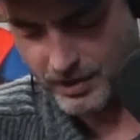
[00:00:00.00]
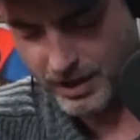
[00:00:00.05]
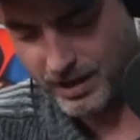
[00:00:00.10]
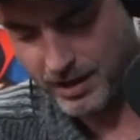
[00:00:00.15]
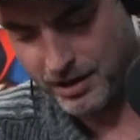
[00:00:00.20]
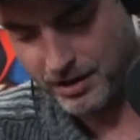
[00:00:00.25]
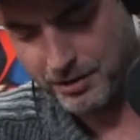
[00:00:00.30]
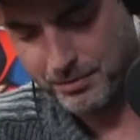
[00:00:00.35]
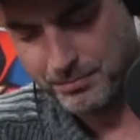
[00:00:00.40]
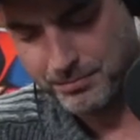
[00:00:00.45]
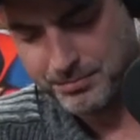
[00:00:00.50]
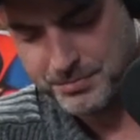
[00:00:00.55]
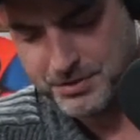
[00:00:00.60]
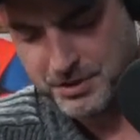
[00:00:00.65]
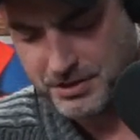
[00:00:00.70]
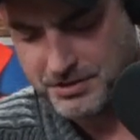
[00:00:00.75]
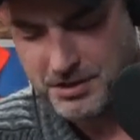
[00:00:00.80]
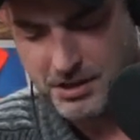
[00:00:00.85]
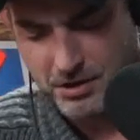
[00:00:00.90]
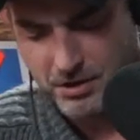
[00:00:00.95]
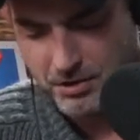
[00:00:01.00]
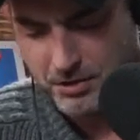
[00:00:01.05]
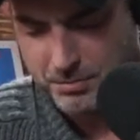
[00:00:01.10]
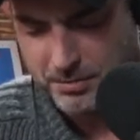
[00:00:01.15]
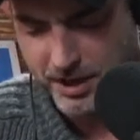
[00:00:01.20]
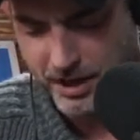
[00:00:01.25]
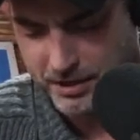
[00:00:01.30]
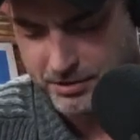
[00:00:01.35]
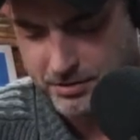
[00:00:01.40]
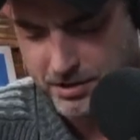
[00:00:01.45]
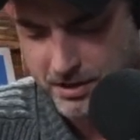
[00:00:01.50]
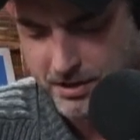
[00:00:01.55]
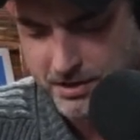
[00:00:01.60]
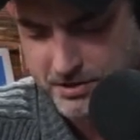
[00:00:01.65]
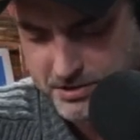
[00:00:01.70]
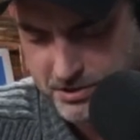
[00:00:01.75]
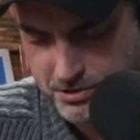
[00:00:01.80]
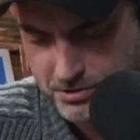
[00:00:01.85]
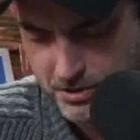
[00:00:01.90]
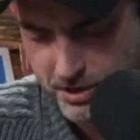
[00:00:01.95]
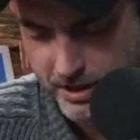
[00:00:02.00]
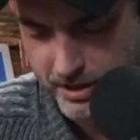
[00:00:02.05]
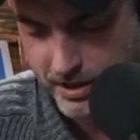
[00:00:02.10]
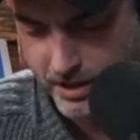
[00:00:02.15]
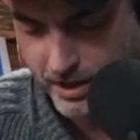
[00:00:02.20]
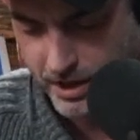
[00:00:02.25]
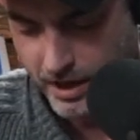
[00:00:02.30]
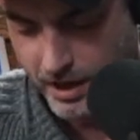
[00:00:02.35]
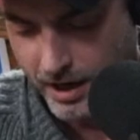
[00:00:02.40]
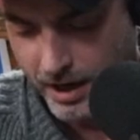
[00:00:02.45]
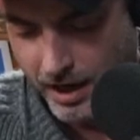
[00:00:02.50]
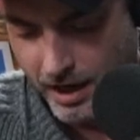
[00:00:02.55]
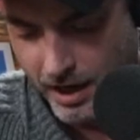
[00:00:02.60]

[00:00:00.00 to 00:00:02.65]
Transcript: It's gonna take all the black crayons to draw it.